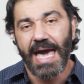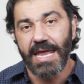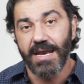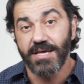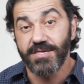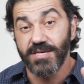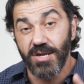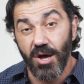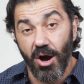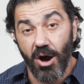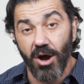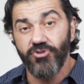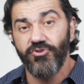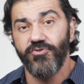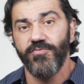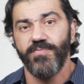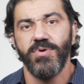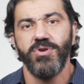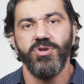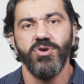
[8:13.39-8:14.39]
and as an
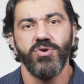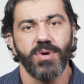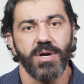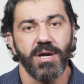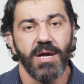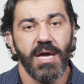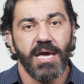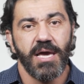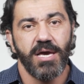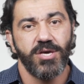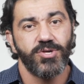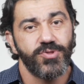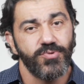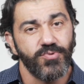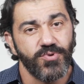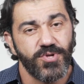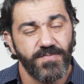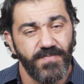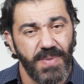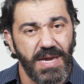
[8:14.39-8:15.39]
entrepreneur is
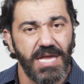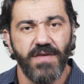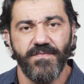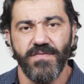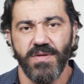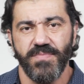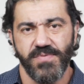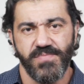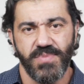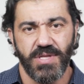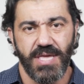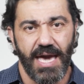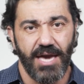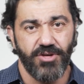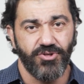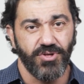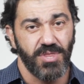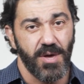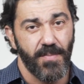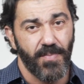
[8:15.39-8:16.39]
through speed of
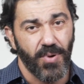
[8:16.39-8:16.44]
implementation.